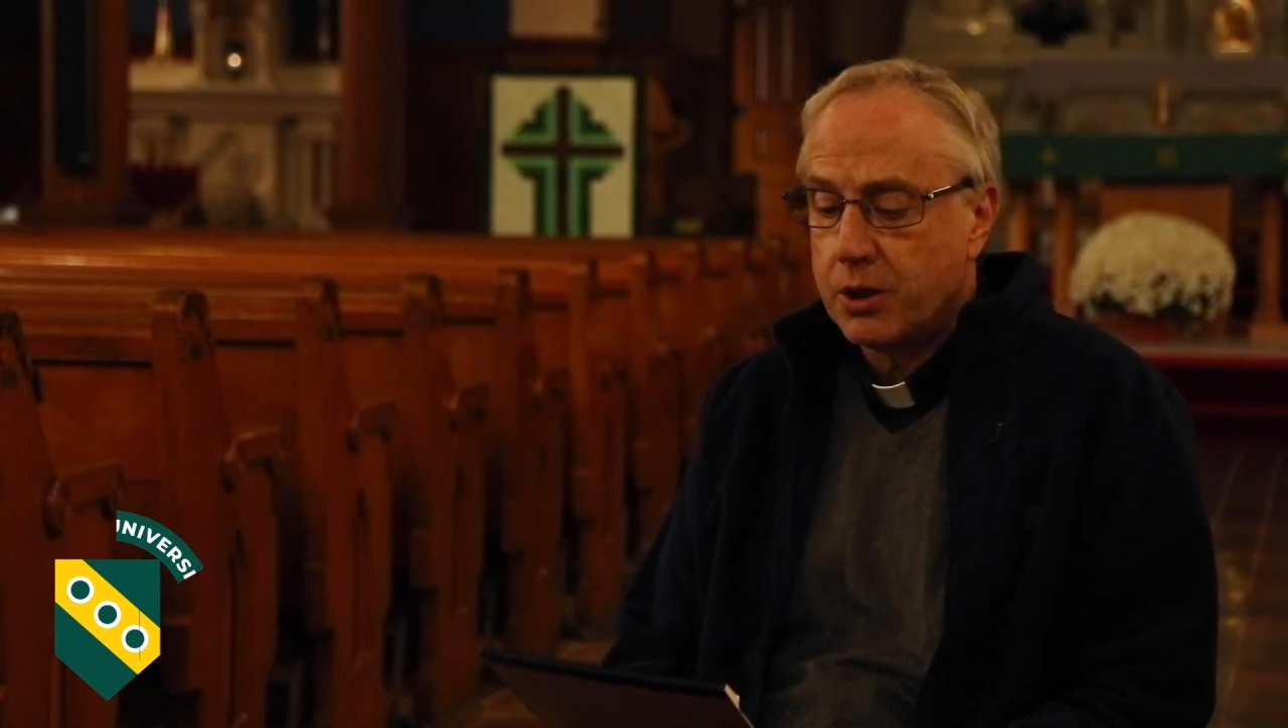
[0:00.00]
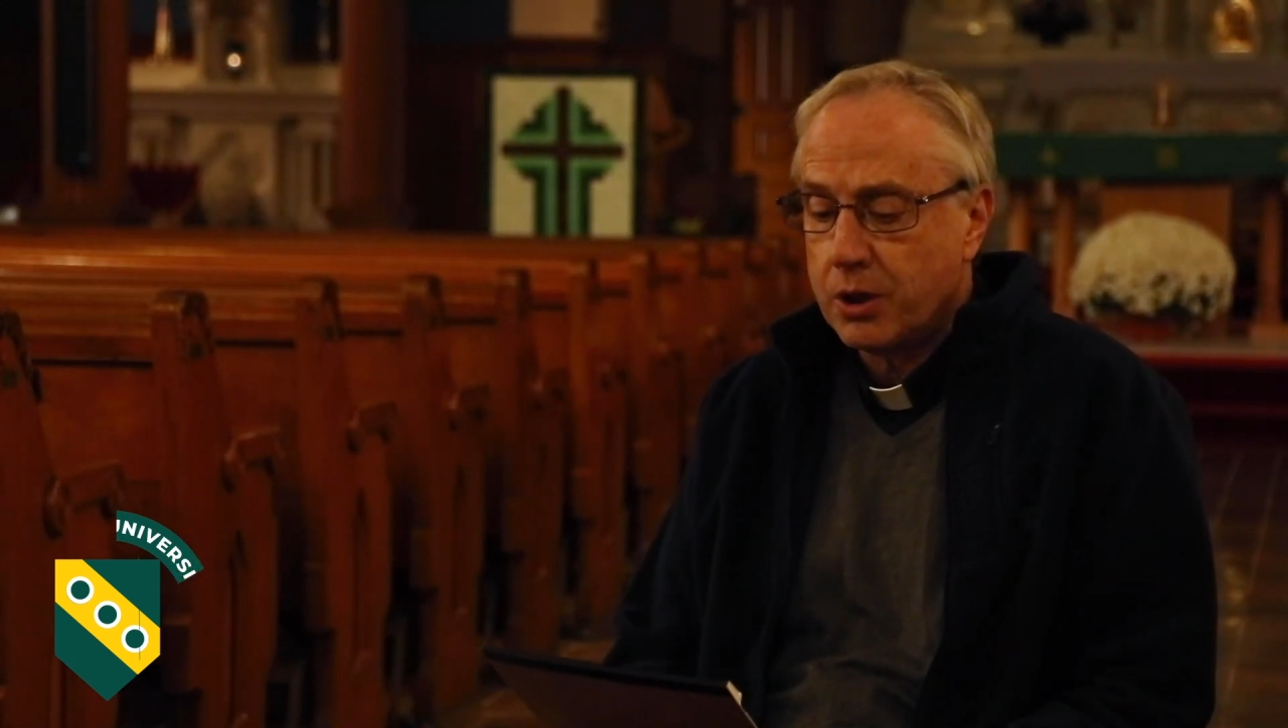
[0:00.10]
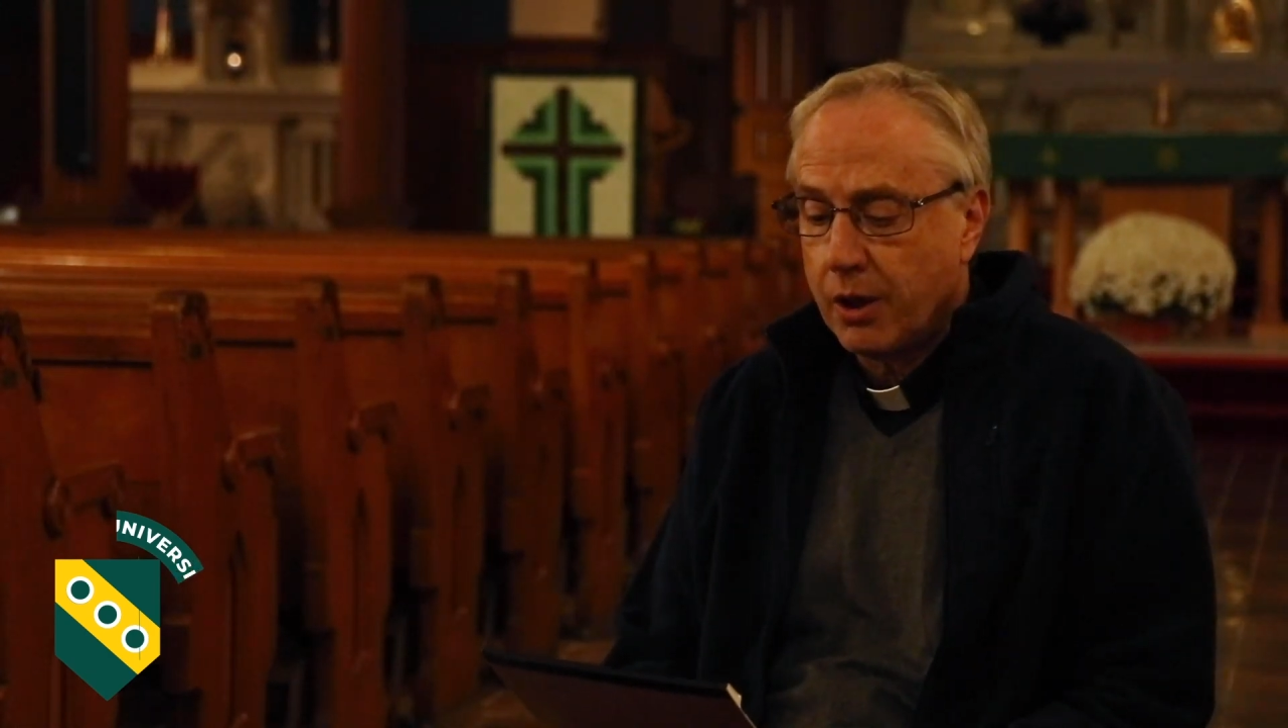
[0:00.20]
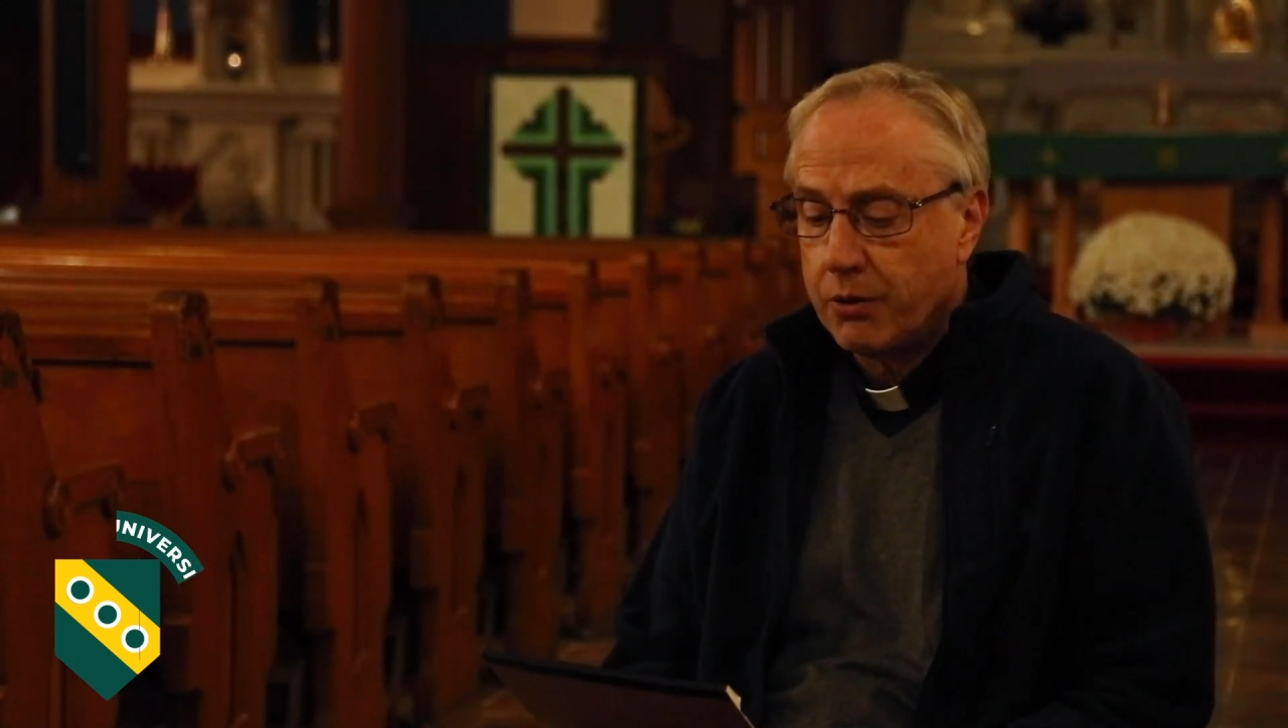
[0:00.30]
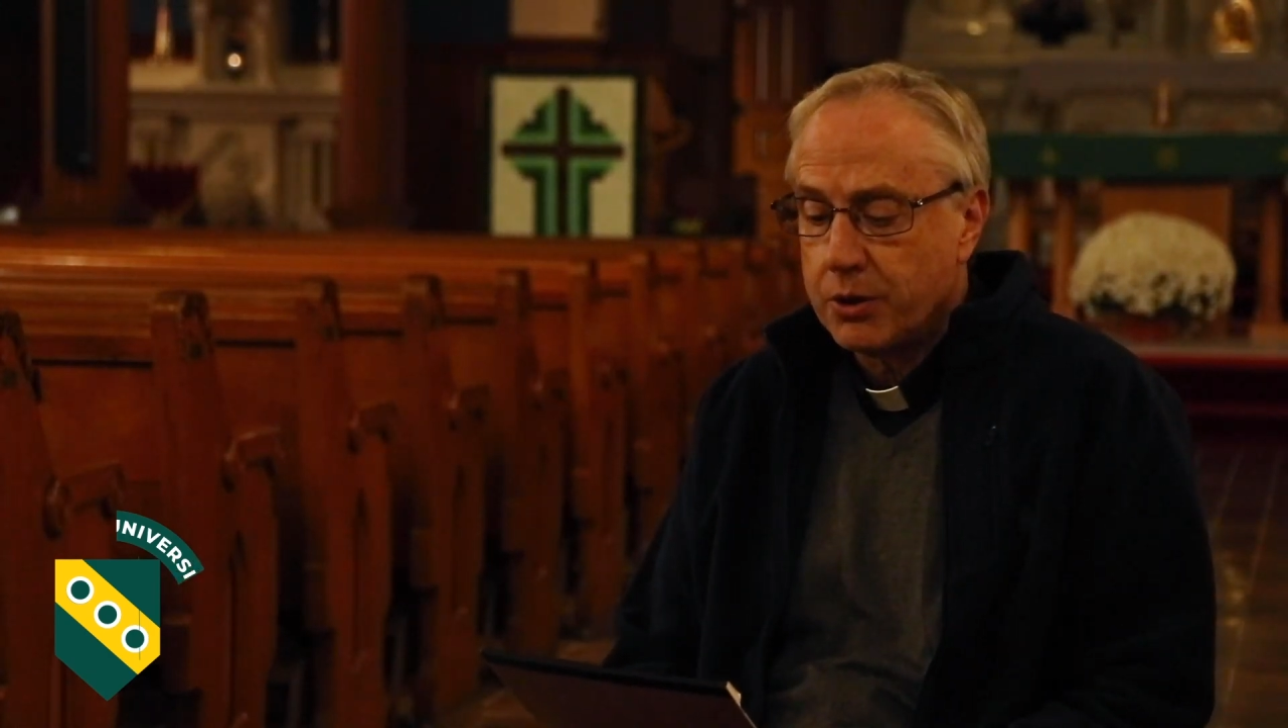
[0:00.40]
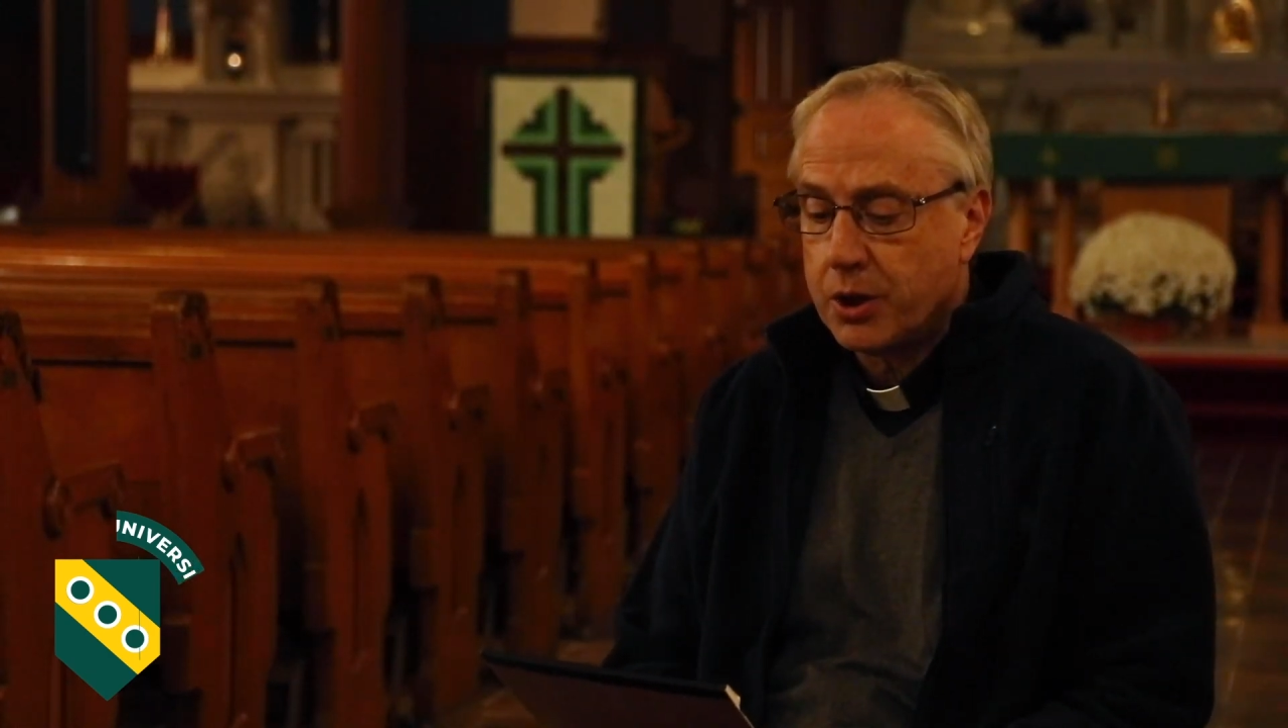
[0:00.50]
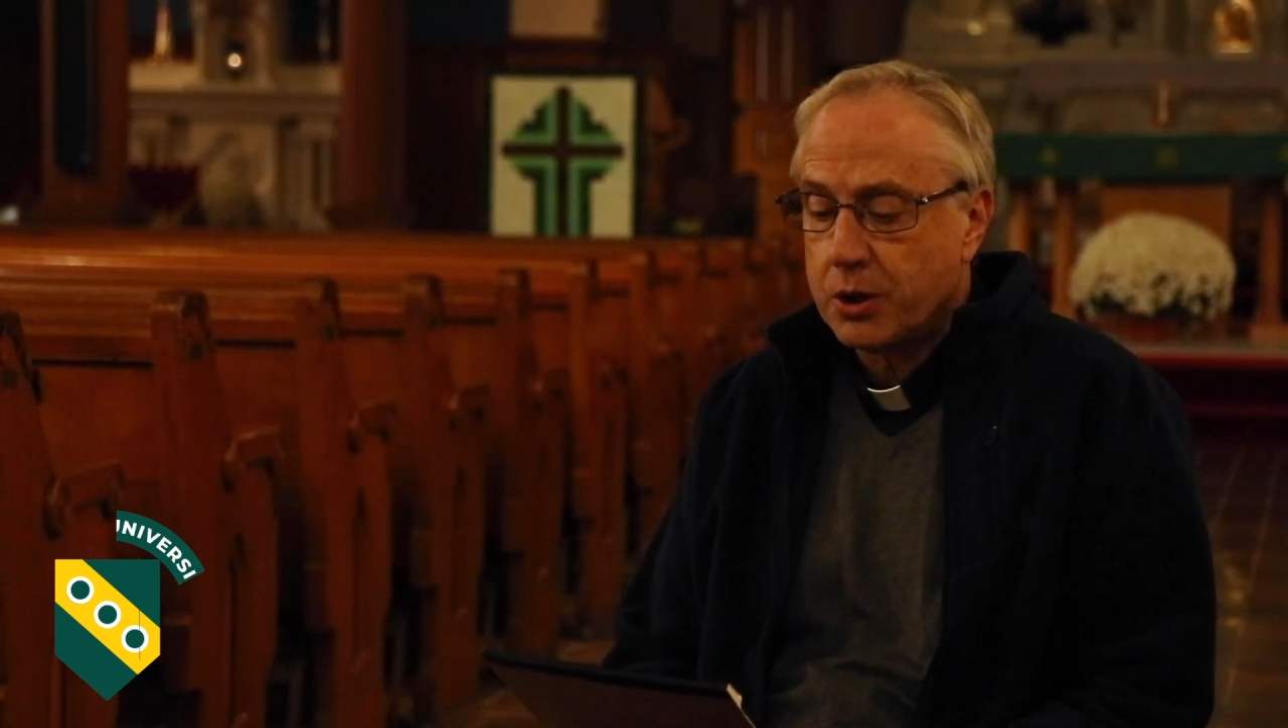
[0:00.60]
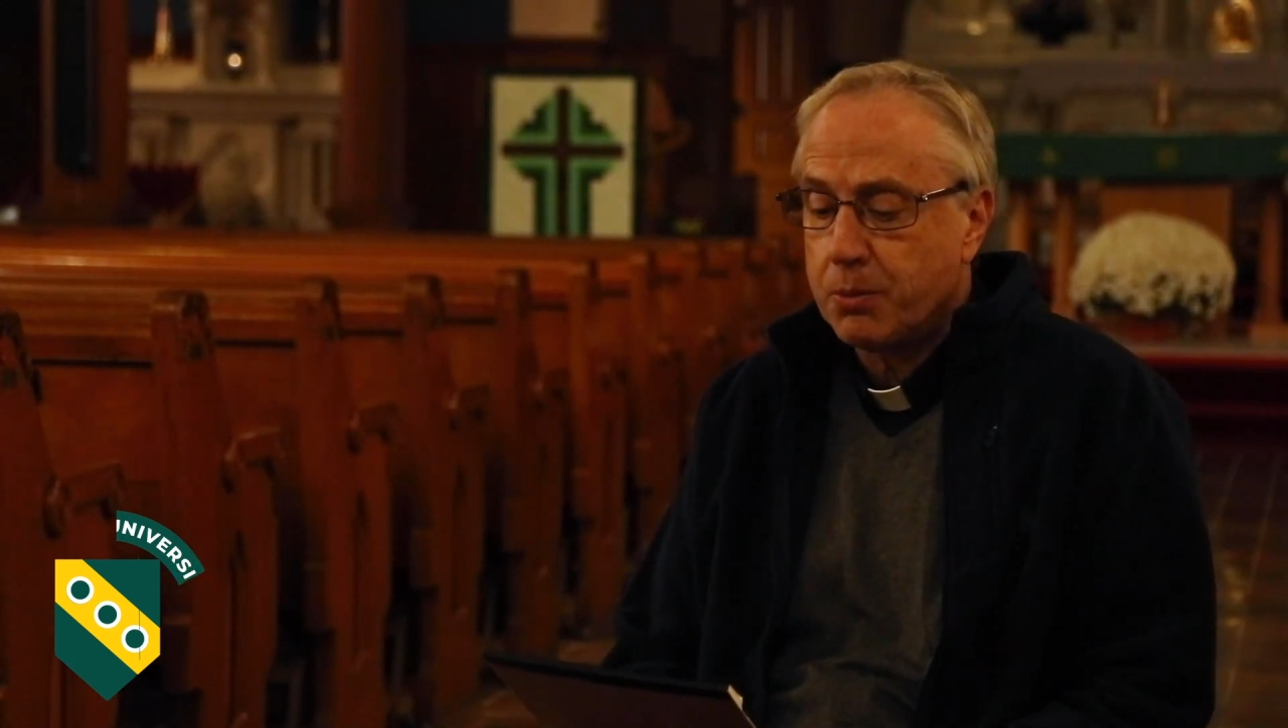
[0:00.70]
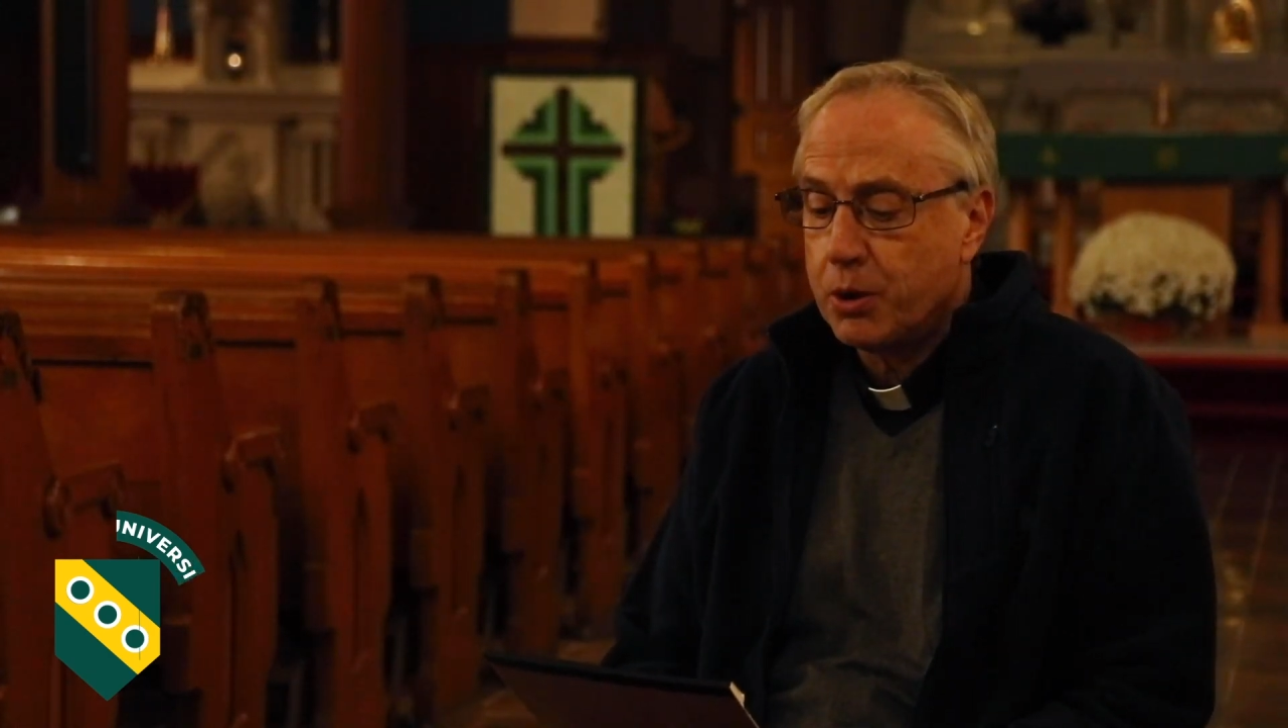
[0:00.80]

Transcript: and governs us,